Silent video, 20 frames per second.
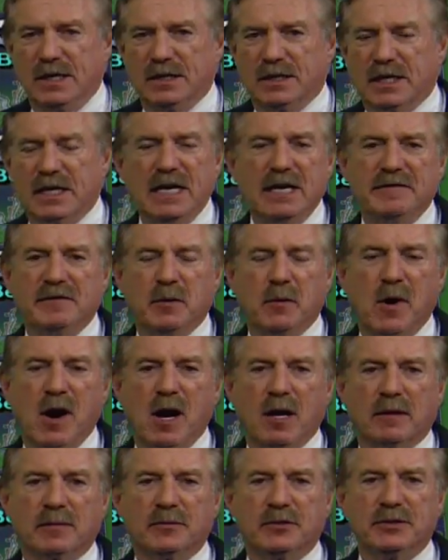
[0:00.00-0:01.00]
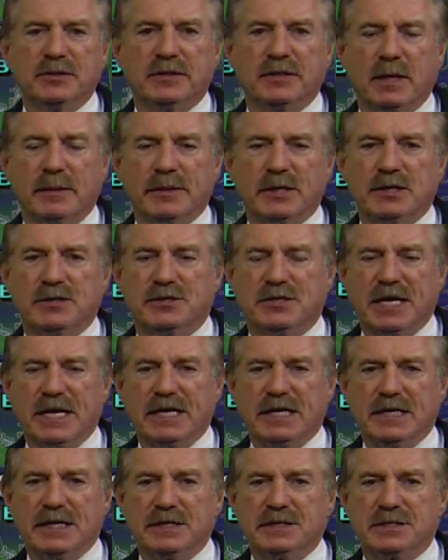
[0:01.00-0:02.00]
Good evening. Welcome to
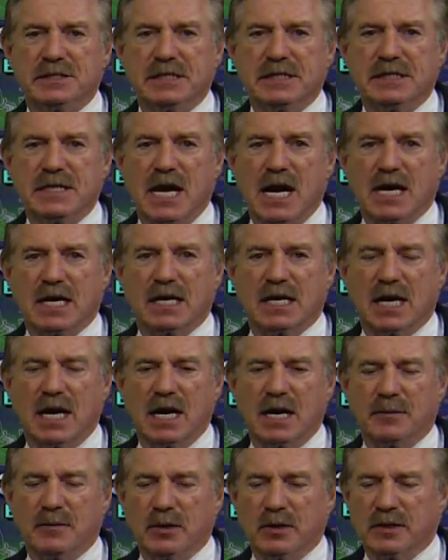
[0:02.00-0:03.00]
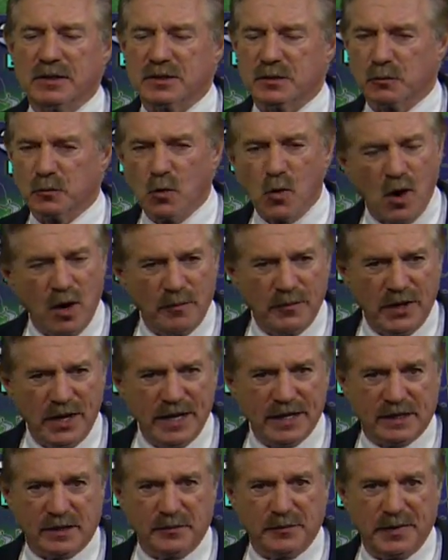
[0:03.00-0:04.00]
WJZ.com. Well, it's a warm
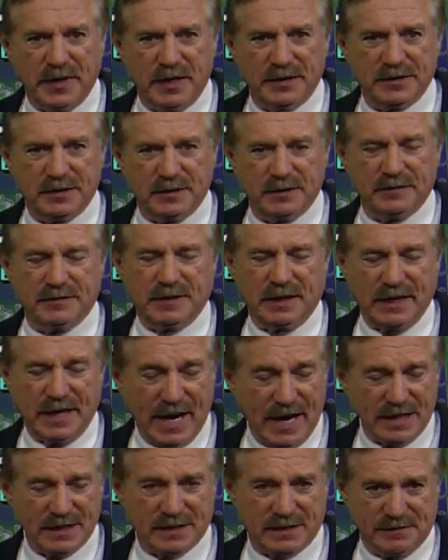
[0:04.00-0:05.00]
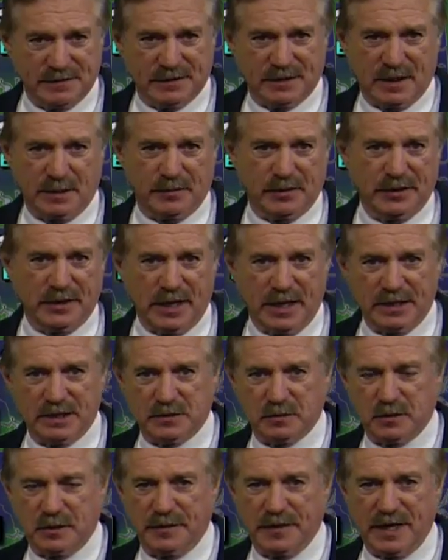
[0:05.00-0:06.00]
night compared to the last couple
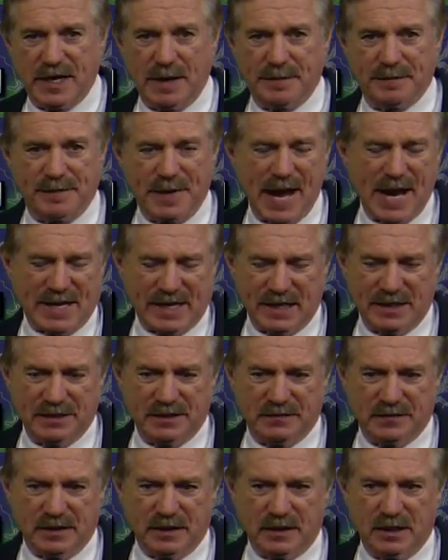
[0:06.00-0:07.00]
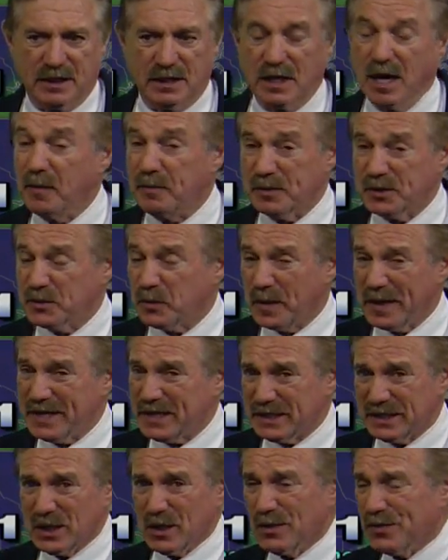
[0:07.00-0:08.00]
nights where we got back into the upper 20s
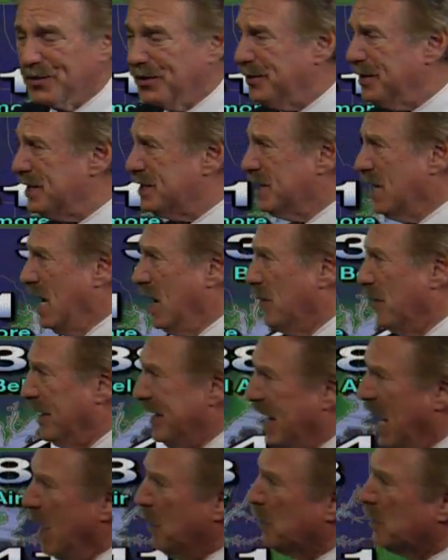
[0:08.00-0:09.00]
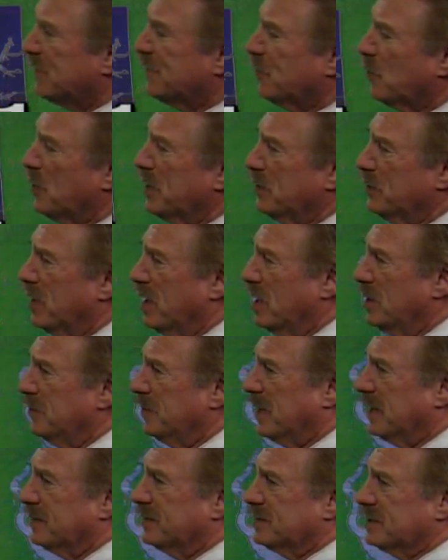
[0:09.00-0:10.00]
and low 30s. Right now we're at 41,
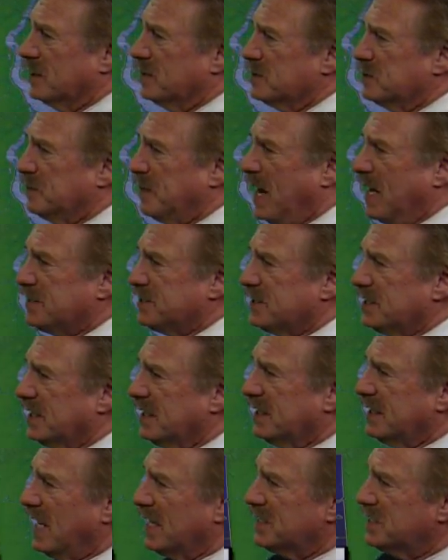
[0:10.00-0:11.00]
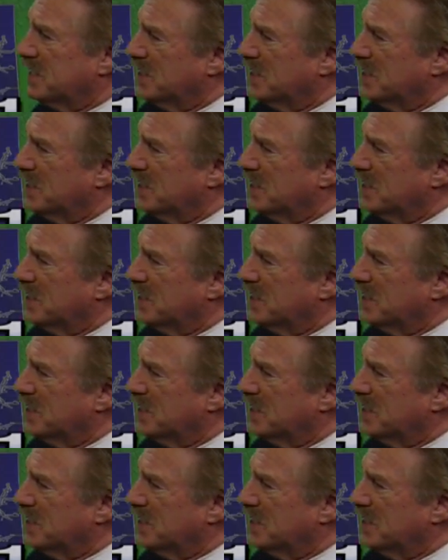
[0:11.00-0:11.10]
but some spots, look at that,